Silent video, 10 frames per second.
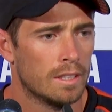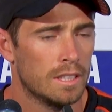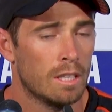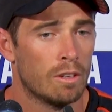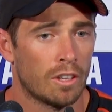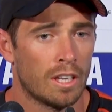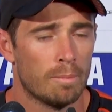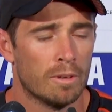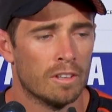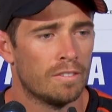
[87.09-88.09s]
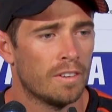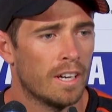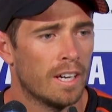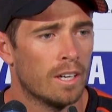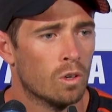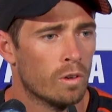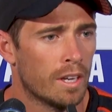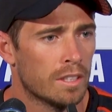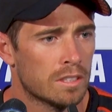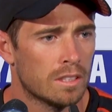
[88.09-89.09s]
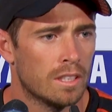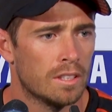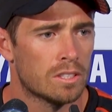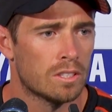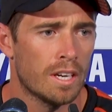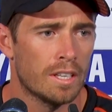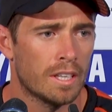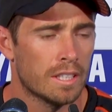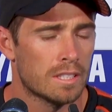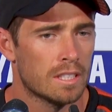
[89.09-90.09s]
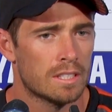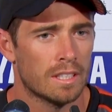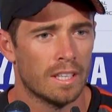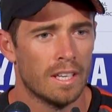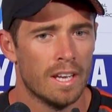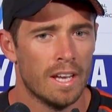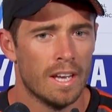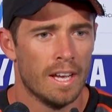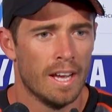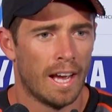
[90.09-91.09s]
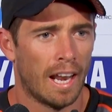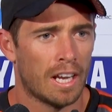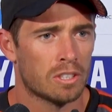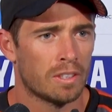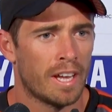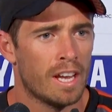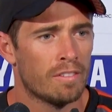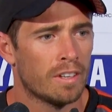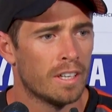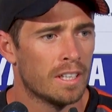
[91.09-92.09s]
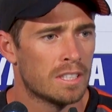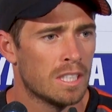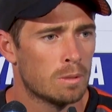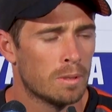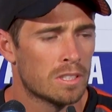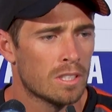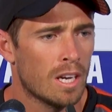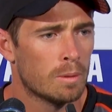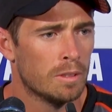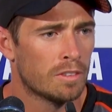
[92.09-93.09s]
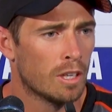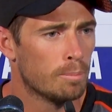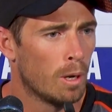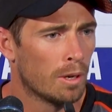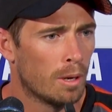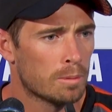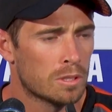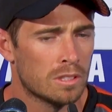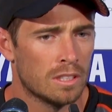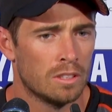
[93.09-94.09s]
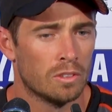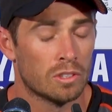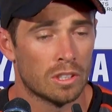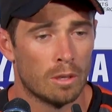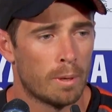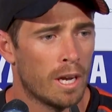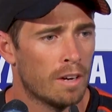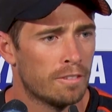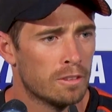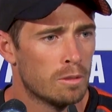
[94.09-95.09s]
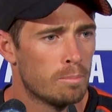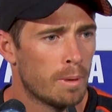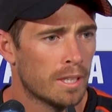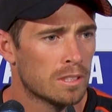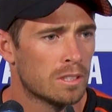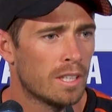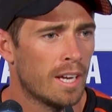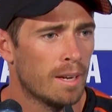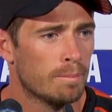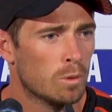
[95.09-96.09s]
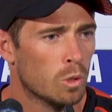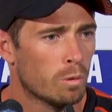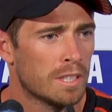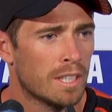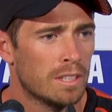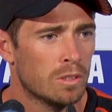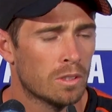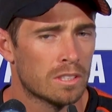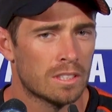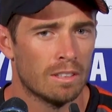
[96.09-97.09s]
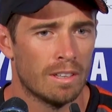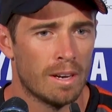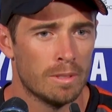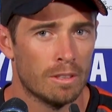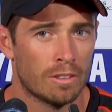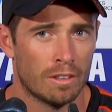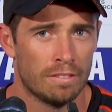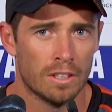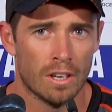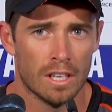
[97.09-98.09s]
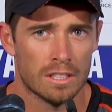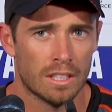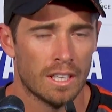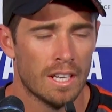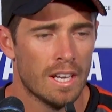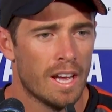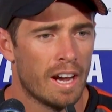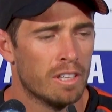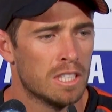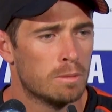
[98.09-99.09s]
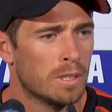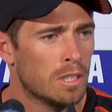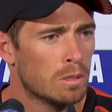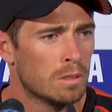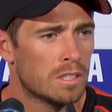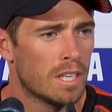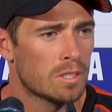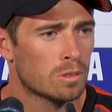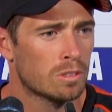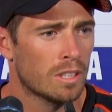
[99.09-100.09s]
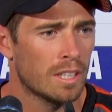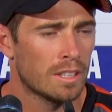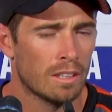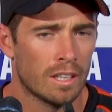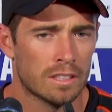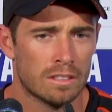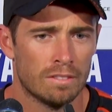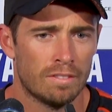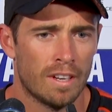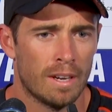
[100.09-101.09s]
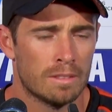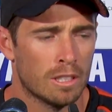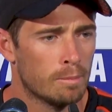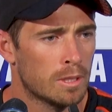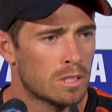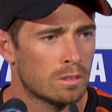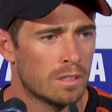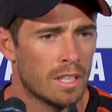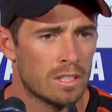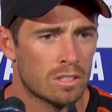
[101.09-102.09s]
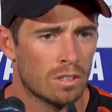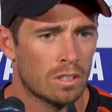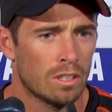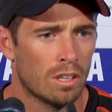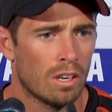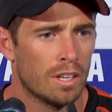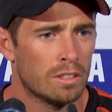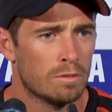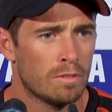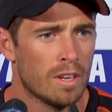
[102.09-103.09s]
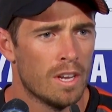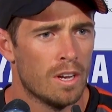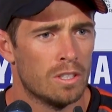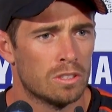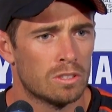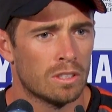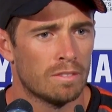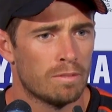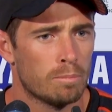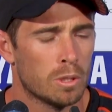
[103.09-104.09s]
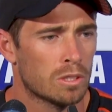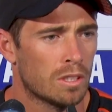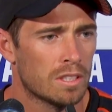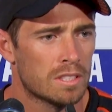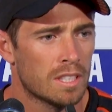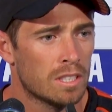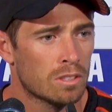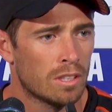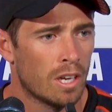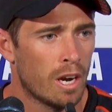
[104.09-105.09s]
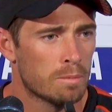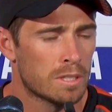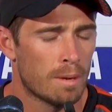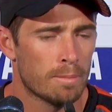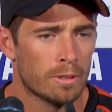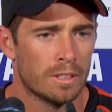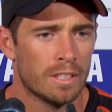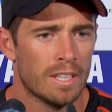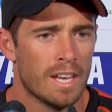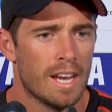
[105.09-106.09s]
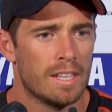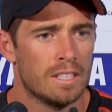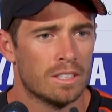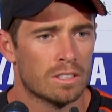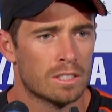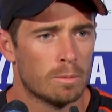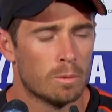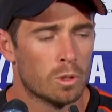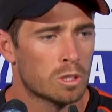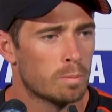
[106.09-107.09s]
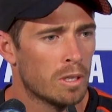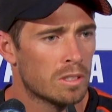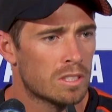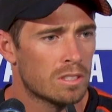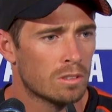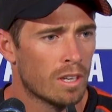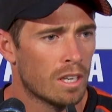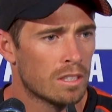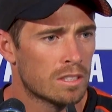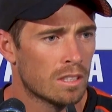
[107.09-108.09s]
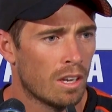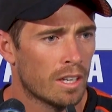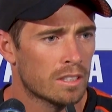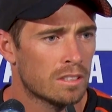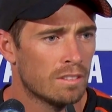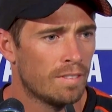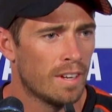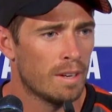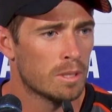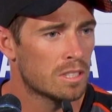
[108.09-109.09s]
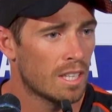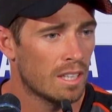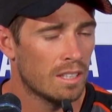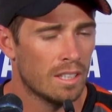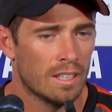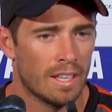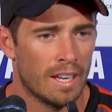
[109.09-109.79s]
Yeah, we've got a number of all-rounders in the side, and I guess that's a luxury to have in a T20 side where you've got bowling options and you also got powerful batters all the way down the order. So we've got a few guys that are reasonably new to international cricket, the likes of Daryl Mitchell and Scott Kuggeleijn who sort of burst onto the scene during the home summer, and then you got some more experienced all-rounders in the likes of Mitch Satner,